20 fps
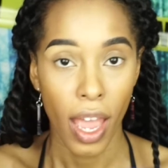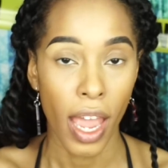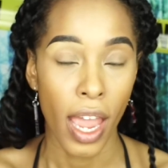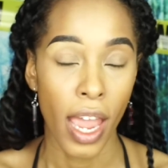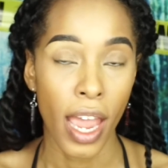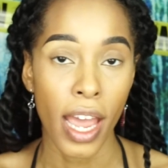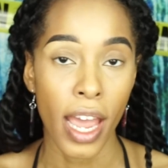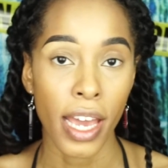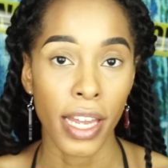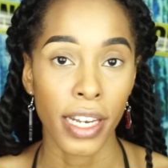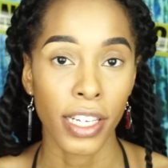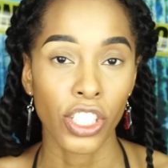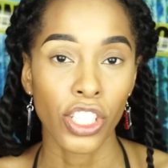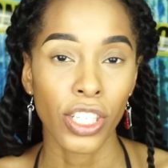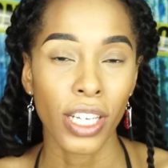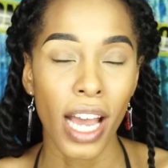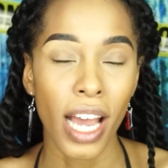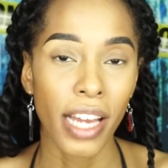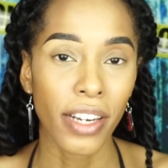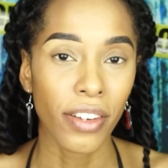And she
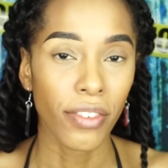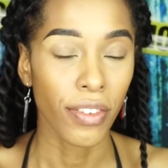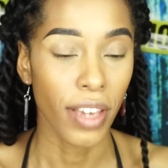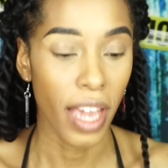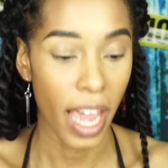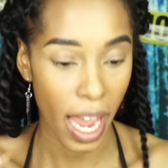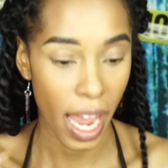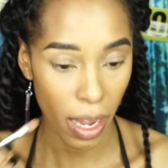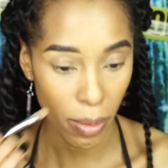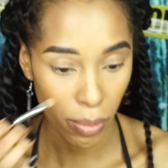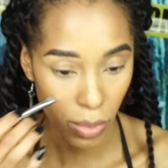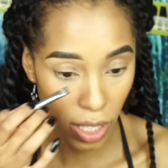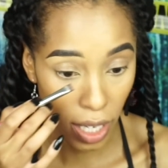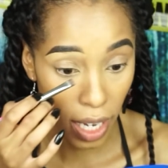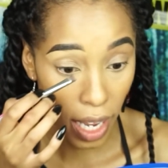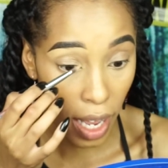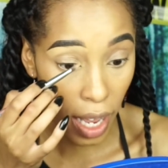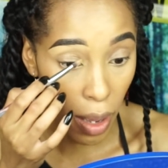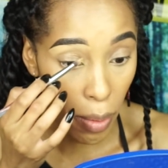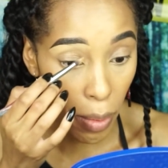kind of came to
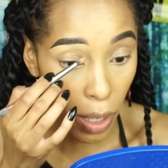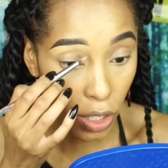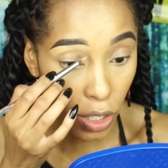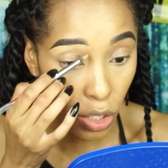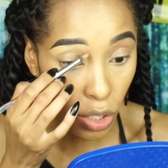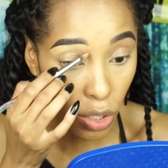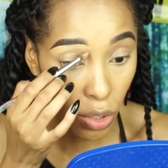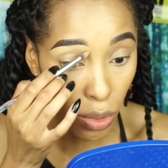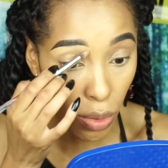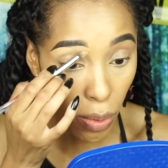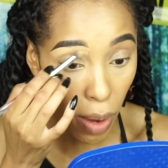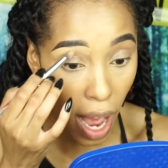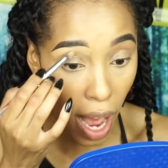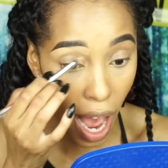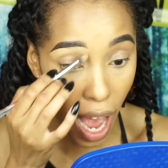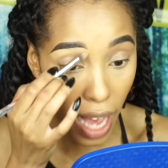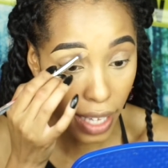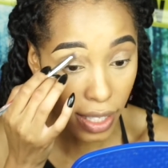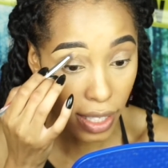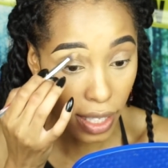him to
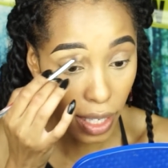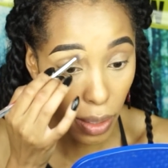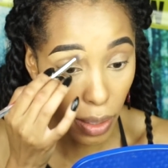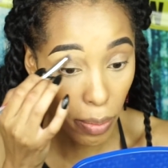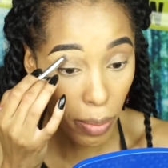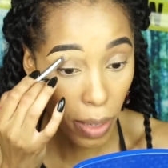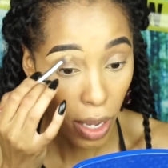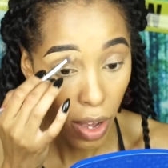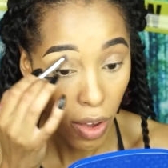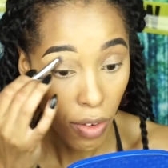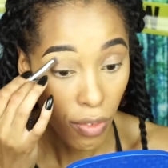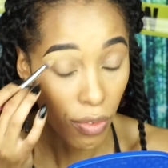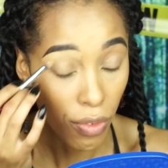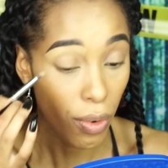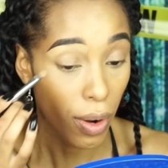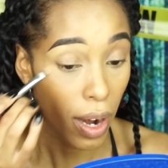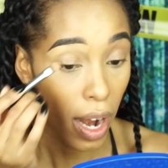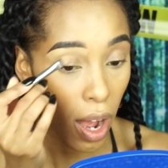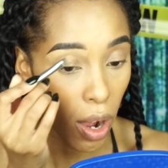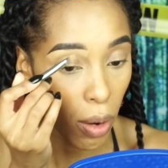ask him
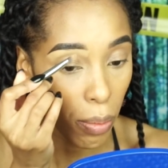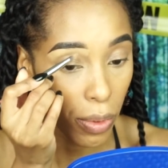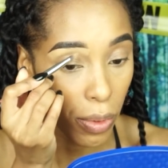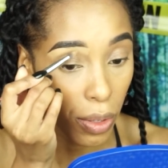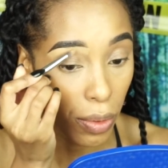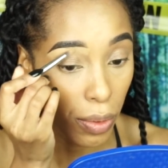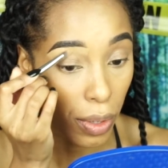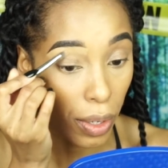for help, you